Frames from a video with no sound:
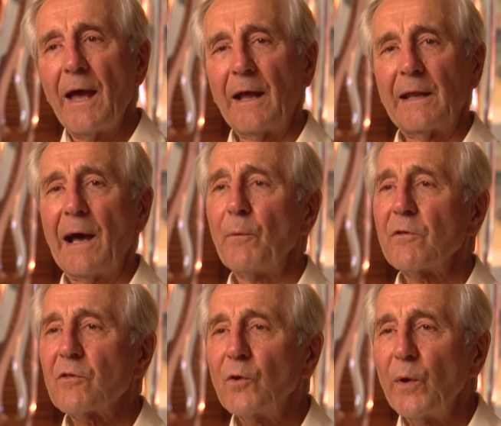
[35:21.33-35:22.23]
and I
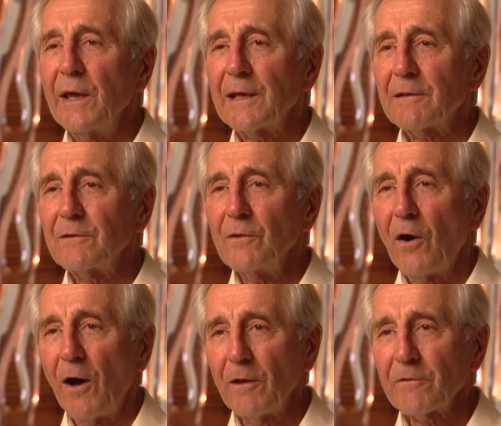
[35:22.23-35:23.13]
was doing it
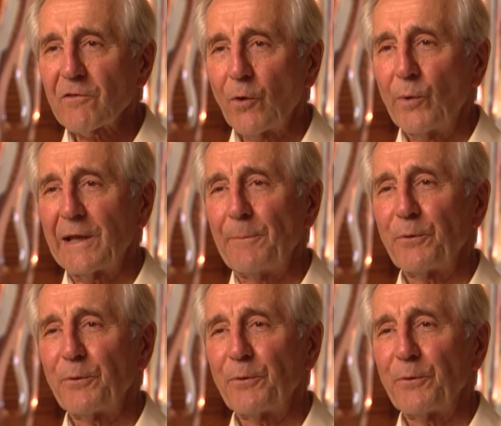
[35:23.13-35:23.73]
also when I